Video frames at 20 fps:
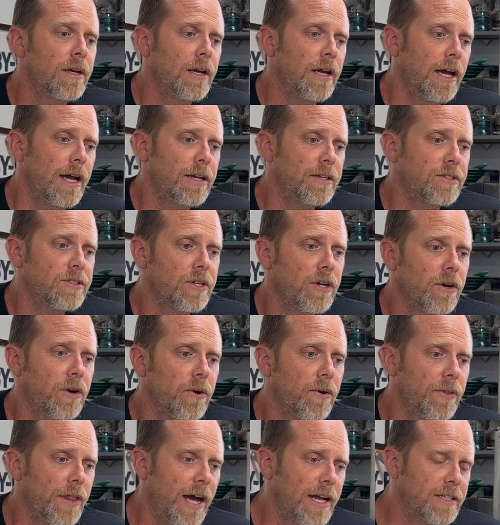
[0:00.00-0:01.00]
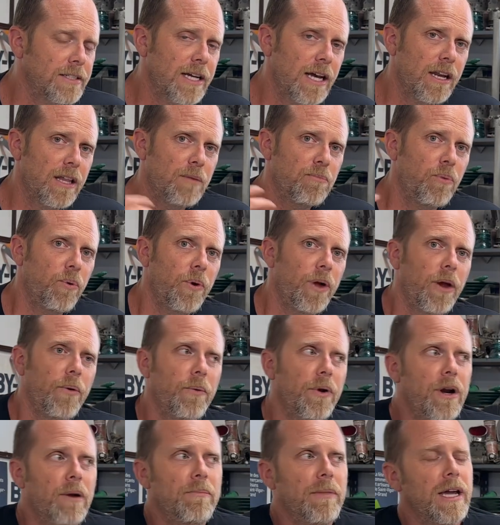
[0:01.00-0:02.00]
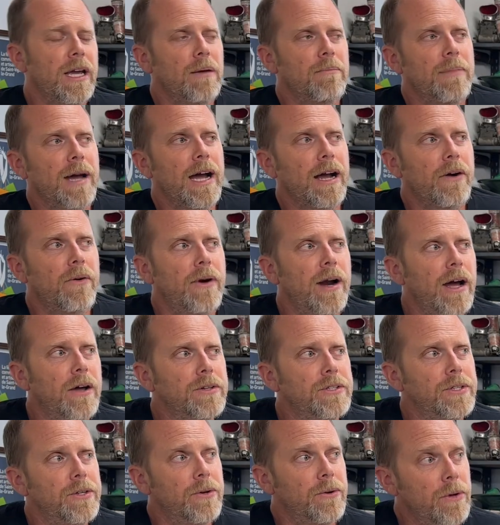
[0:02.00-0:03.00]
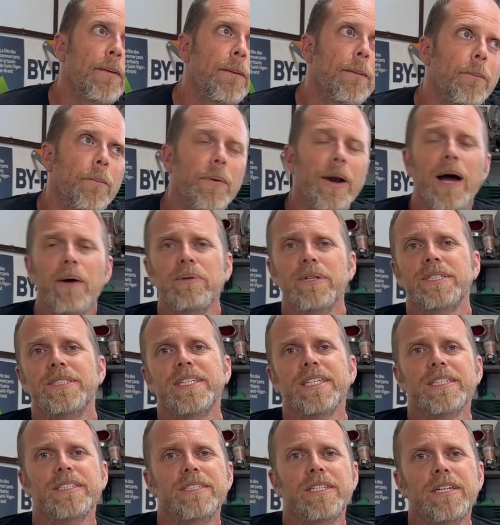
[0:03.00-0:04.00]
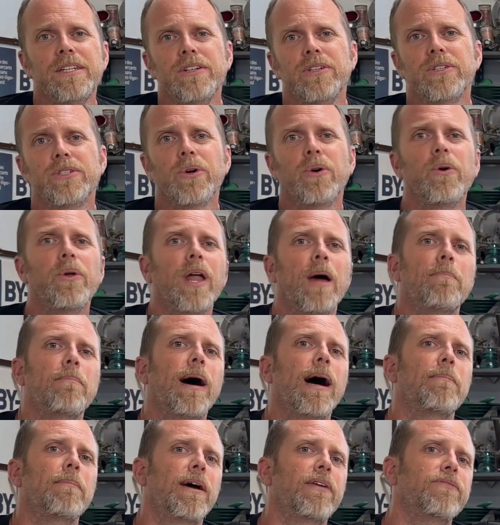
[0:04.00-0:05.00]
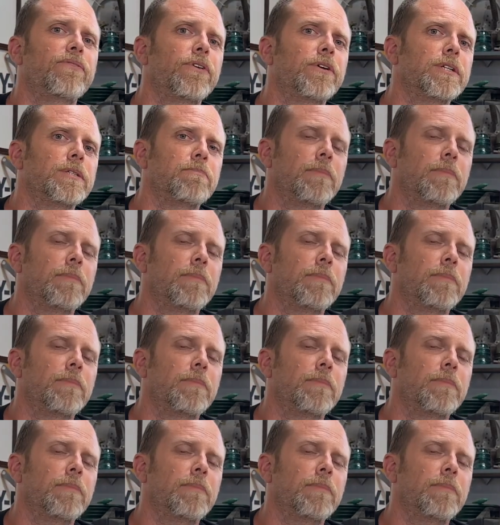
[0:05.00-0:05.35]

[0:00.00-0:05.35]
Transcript: And so that's kind of the point I wanted to make it back around to. When I was 16 years old, I bought my first